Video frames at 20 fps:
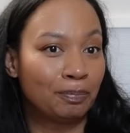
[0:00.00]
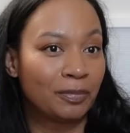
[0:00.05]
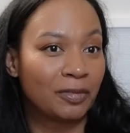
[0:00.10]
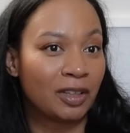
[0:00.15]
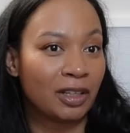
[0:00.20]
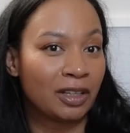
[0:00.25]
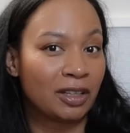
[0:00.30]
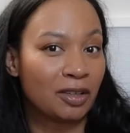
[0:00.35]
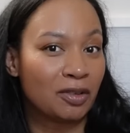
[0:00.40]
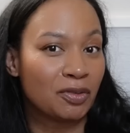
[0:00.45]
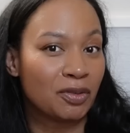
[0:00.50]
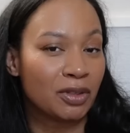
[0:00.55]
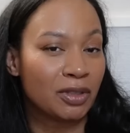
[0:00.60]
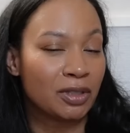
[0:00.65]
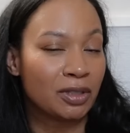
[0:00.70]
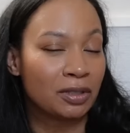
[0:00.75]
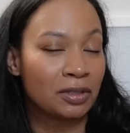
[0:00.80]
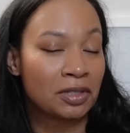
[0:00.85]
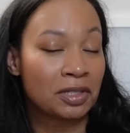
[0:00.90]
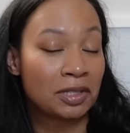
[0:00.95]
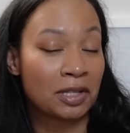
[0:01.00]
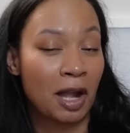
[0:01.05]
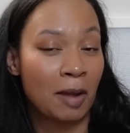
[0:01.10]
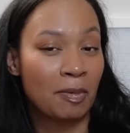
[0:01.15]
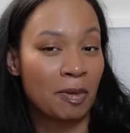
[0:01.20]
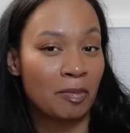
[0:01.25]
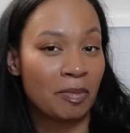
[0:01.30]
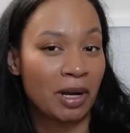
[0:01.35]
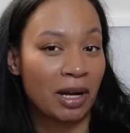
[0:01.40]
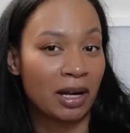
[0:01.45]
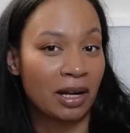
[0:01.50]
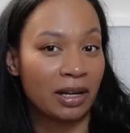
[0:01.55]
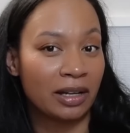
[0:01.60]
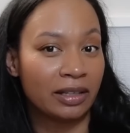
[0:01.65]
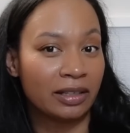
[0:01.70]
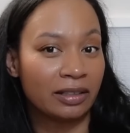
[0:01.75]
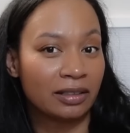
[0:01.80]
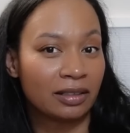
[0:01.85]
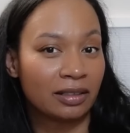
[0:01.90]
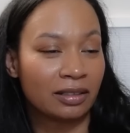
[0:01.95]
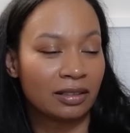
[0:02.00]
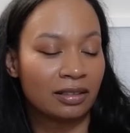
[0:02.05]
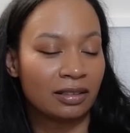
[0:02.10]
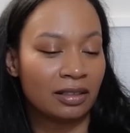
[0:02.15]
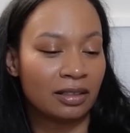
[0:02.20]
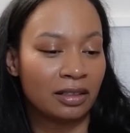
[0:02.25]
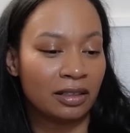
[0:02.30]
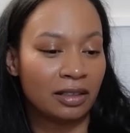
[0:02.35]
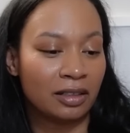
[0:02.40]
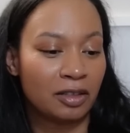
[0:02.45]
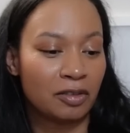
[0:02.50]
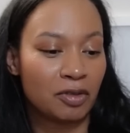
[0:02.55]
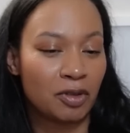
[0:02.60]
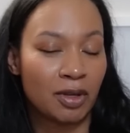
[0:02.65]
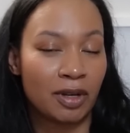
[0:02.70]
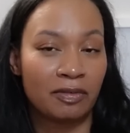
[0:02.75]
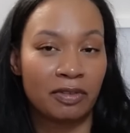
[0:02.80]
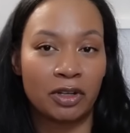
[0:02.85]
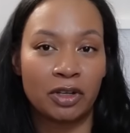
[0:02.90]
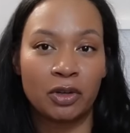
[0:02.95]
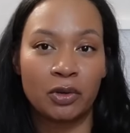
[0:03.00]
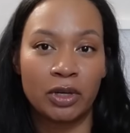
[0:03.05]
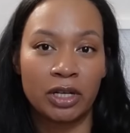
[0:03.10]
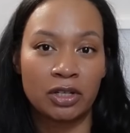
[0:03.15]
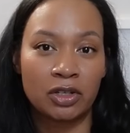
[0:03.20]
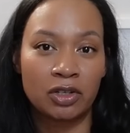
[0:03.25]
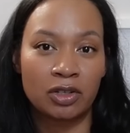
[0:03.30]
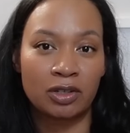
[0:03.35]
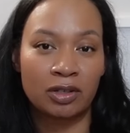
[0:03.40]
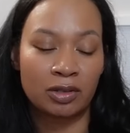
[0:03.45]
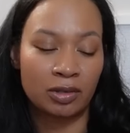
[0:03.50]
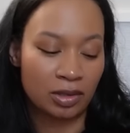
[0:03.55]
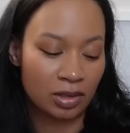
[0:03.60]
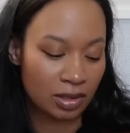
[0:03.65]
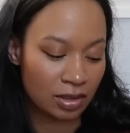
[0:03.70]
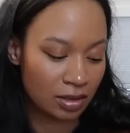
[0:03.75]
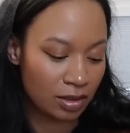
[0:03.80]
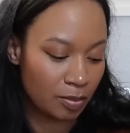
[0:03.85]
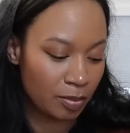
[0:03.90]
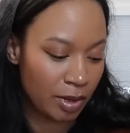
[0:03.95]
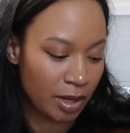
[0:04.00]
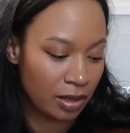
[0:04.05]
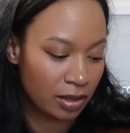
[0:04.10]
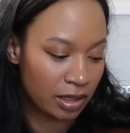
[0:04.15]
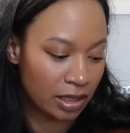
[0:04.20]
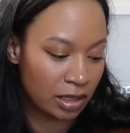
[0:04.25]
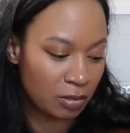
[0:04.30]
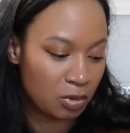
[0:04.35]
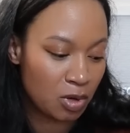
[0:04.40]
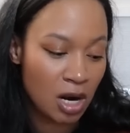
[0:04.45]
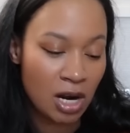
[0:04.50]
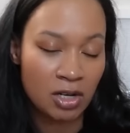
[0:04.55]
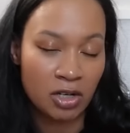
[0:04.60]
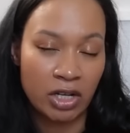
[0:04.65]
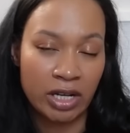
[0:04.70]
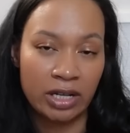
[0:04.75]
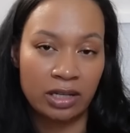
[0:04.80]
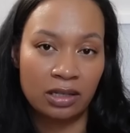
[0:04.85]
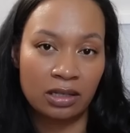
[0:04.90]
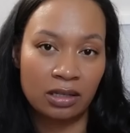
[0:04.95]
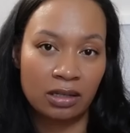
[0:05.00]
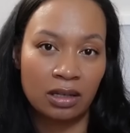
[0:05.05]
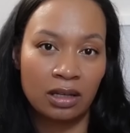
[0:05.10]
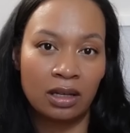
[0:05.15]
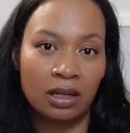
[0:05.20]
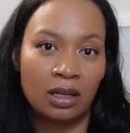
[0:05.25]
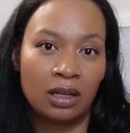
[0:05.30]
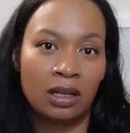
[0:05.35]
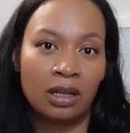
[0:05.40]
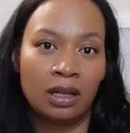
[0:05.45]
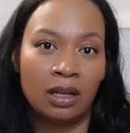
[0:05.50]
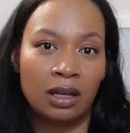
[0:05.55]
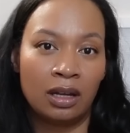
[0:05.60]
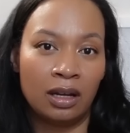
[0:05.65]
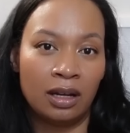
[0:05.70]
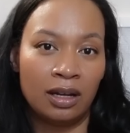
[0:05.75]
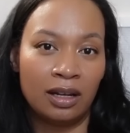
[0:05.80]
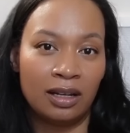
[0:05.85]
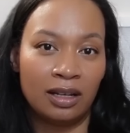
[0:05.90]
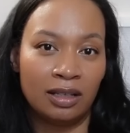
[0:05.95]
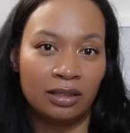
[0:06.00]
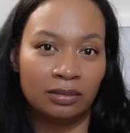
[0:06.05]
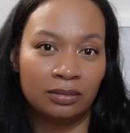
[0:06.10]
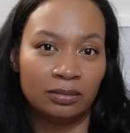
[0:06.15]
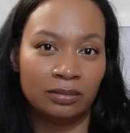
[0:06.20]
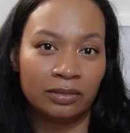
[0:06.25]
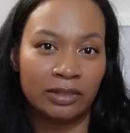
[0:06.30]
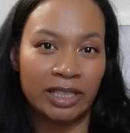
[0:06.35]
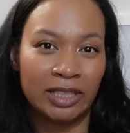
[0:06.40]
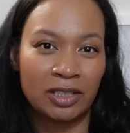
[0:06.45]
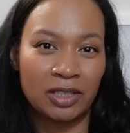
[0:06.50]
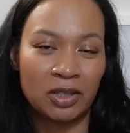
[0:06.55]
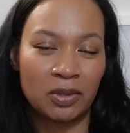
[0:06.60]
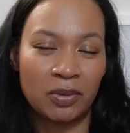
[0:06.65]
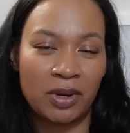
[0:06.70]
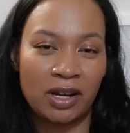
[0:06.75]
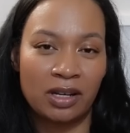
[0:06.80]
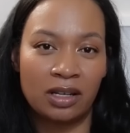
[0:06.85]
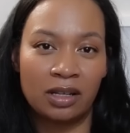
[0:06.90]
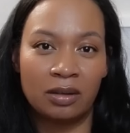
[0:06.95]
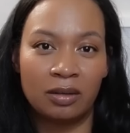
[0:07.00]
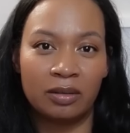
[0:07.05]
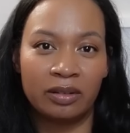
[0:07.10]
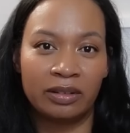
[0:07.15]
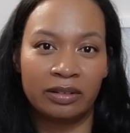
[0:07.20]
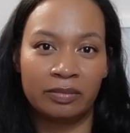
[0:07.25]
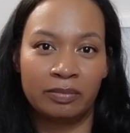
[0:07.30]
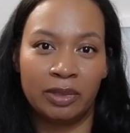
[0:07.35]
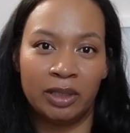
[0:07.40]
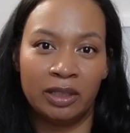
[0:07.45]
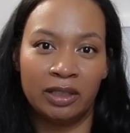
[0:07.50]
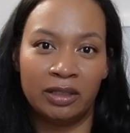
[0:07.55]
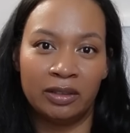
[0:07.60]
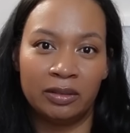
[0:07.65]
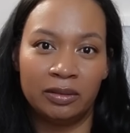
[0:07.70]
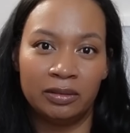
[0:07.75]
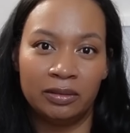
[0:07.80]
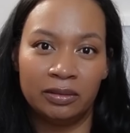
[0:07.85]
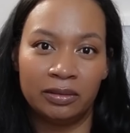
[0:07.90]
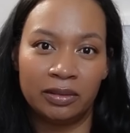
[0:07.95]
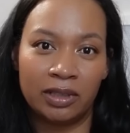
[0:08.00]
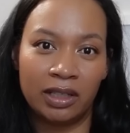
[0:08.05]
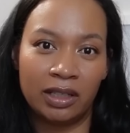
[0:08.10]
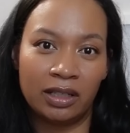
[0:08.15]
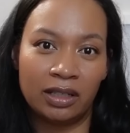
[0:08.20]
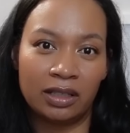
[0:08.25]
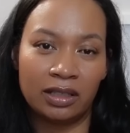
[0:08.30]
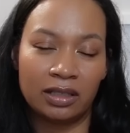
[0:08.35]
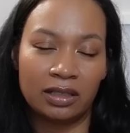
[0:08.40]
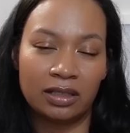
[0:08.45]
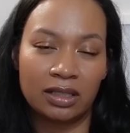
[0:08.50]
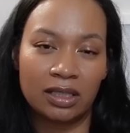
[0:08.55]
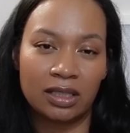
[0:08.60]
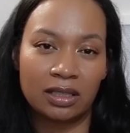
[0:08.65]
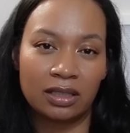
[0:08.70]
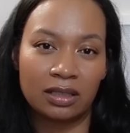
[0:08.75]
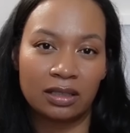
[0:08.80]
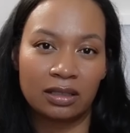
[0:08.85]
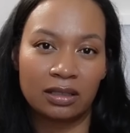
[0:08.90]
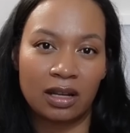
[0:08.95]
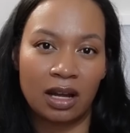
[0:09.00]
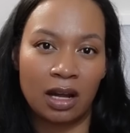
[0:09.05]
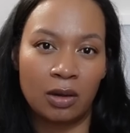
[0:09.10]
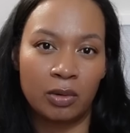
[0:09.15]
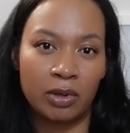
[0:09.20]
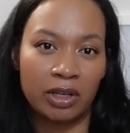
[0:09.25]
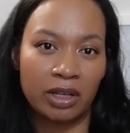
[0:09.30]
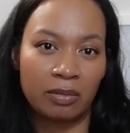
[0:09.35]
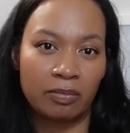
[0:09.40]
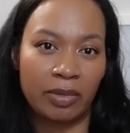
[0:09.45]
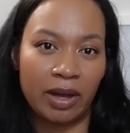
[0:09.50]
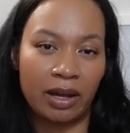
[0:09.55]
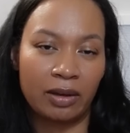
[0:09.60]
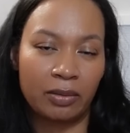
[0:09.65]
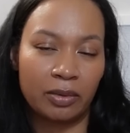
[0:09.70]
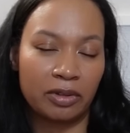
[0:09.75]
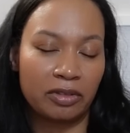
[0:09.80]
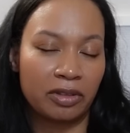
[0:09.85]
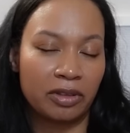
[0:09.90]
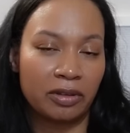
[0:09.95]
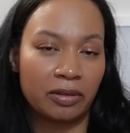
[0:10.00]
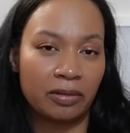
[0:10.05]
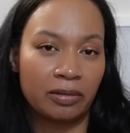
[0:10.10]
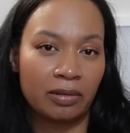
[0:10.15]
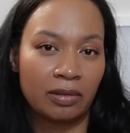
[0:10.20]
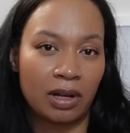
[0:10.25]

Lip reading: Thank you for stopping by. And if you have any questions about any projects, yeah, just write it below and I will get back with you.